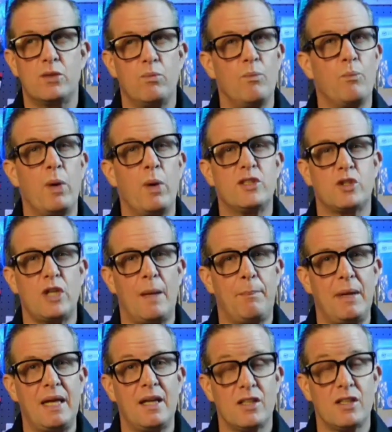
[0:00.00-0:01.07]
with
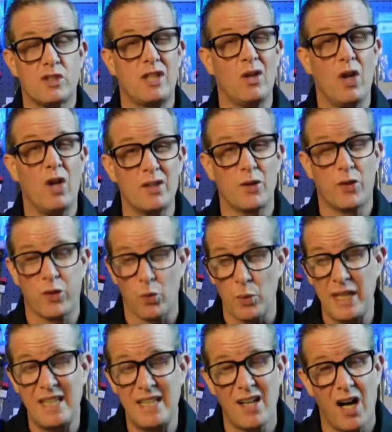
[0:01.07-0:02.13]
shipping, still under
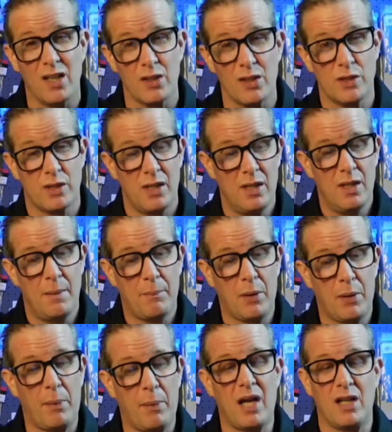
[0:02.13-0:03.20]
$3 per
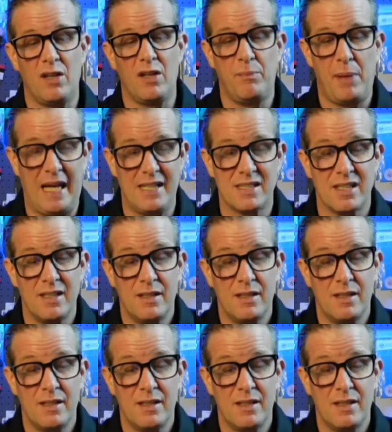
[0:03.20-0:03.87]
bottle of paint.